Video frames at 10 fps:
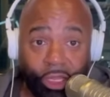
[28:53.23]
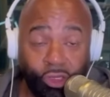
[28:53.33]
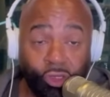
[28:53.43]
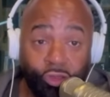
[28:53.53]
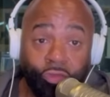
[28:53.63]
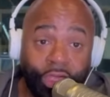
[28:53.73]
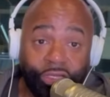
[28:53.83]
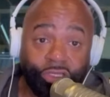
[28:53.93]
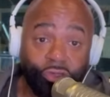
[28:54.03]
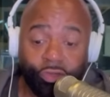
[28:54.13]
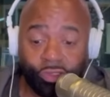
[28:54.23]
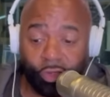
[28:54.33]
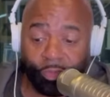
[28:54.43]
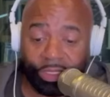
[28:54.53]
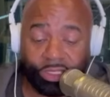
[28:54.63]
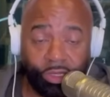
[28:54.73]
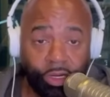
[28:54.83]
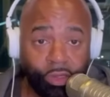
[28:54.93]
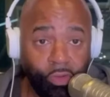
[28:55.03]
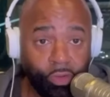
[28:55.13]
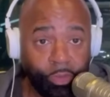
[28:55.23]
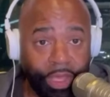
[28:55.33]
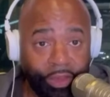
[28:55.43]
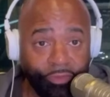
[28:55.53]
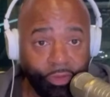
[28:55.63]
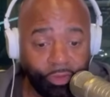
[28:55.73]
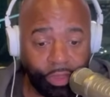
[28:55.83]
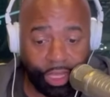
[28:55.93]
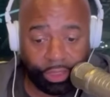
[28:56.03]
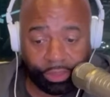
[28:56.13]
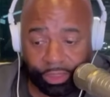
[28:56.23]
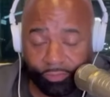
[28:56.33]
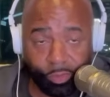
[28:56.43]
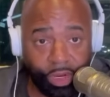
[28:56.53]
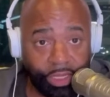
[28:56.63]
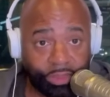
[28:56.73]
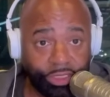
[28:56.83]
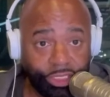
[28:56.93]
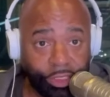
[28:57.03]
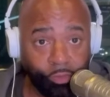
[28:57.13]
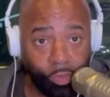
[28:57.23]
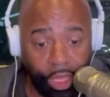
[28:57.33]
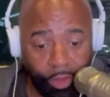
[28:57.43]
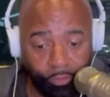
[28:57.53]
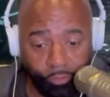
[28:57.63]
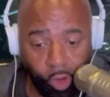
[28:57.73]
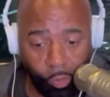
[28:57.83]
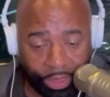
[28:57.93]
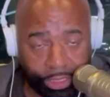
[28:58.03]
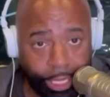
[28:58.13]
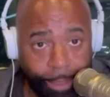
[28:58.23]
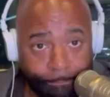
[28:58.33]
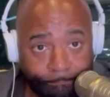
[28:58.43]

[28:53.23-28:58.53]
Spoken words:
Do you think Shedeur is going to be the starting quarterback for the Cleveland Browns this year, opening day?